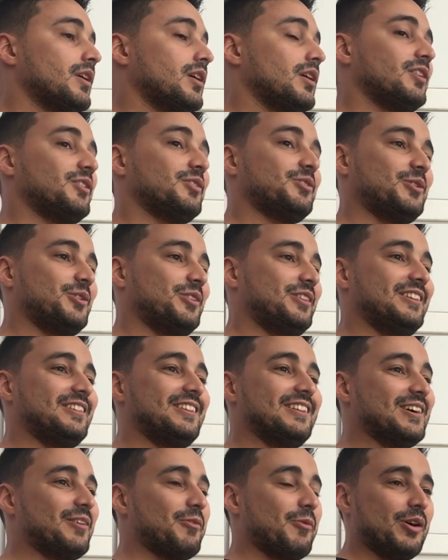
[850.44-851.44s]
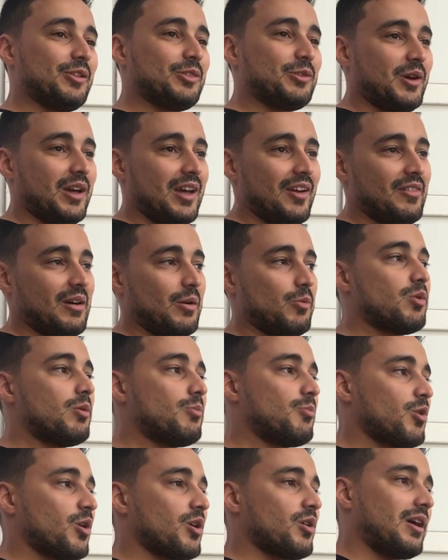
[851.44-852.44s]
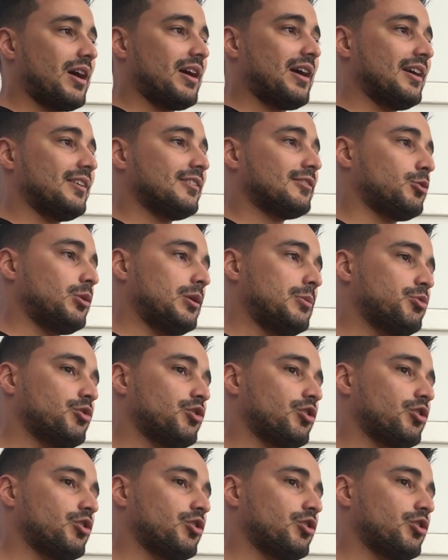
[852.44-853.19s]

So they didn't want to have one more ice cream shop.